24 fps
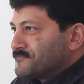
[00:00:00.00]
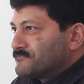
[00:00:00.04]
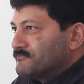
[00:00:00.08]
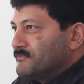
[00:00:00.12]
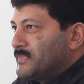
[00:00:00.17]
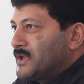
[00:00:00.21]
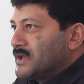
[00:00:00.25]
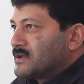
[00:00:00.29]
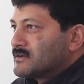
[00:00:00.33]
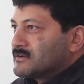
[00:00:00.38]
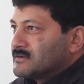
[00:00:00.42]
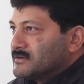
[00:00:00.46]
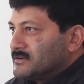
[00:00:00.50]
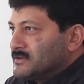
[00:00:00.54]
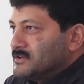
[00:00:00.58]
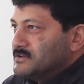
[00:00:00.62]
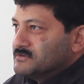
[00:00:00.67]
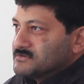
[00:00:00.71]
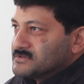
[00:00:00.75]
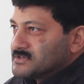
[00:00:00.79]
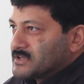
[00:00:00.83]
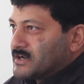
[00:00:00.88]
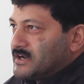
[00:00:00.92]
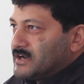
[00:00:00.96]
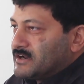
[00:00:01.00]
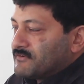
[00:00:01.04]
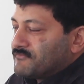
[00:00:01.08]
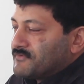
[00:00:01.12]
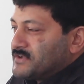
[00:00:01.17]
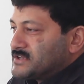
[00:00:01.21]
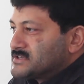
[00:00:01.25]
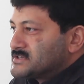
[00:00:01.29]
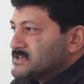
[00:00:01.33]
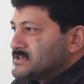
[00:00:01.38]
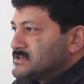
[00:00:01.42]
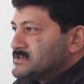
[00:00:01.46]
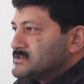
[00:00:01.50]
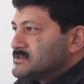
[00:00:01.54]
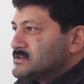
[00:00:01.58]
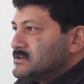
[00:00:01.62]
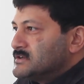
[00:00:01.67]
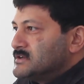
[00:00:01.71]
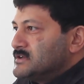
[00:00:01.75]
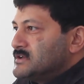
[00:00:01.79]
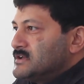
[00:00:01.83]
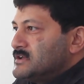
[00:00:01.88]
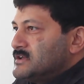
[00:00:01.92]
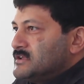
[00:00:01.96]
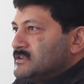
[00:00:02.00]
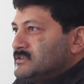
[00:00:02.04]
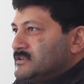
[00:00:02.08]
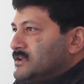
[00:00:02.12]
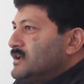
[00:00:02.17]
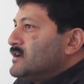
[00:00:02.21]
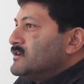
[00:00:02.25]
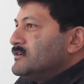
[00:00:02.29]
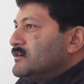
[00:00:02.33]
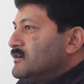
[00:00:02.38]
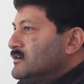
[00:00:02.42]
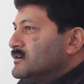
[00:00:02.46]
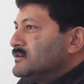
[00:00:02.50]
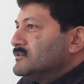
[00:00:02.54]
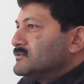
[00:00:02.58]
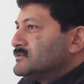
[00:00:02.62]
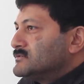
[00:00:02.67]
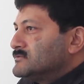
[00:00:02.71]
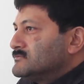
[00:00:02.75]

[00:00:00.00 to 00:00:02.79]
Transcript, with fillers: make user interfaces, they are not